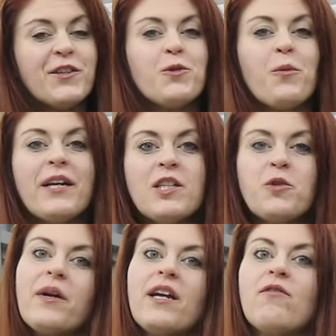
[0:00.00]

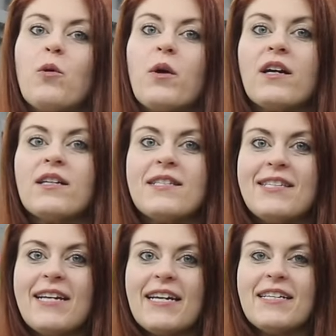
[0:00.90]
2024
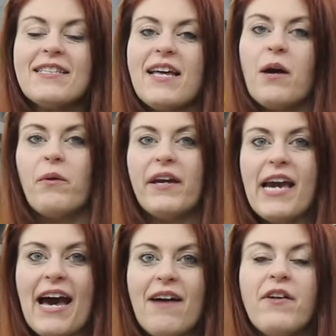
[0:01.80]
snakes that we
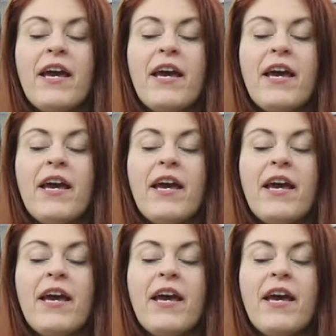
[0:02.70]
have.